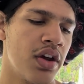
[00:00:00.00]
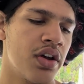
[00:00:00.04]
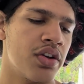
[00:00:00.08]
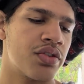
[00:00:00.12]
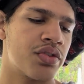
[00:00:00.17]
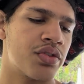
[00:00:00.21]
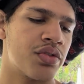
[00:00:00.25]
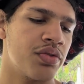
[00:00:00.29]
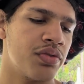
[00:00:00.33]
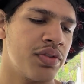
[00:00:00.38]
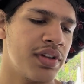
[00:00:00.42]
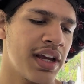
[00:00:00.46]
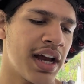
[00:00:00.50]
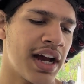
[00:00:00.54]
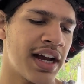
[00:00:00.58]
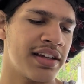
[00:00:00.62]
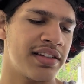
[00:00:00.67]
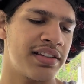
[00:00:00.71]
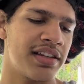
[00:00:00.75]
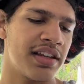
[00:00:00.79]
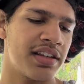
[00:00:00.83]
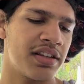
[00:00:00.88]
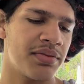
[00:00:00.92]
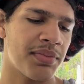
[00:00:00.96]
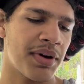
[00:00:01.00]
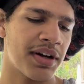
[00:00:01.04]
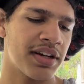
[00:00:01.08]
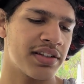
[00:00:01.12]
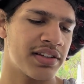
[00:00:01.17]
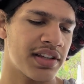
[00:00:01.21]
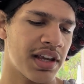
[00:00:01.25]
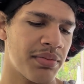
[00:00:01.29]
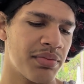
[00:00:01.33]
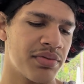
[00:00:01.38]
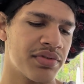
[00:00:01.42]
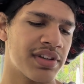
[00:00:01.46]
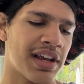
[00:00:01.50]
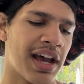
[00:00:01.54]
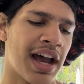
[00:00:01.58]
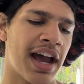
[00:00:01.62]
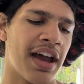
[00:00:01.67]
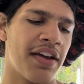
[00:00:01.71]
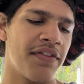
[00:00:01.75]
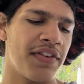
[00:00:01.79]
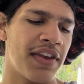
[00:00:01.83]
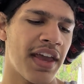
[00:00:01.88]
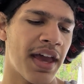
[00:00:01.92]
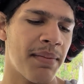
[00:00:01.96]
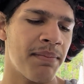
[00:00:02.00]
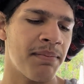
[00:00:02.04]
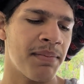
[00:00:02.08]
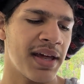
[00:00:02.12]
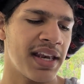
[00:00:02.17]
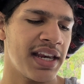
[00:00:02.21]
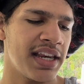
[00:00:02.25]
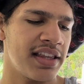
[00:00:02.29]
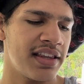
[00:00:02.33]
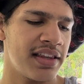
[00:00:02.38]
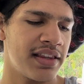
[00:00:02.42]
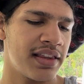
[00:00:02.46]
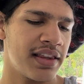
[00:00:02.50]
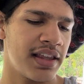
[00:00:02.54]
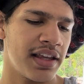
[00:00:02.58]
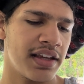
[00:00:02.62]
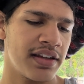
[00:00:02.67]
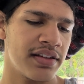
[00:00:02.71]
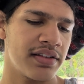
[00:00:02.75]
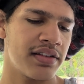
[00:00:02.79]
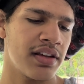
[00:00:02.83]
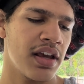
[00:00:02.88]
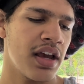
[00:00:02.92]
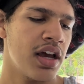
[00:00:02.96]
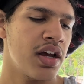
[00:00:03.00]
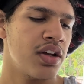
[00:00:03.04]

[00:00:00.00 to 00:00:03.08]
Truly I said to my disciples, I have yet many things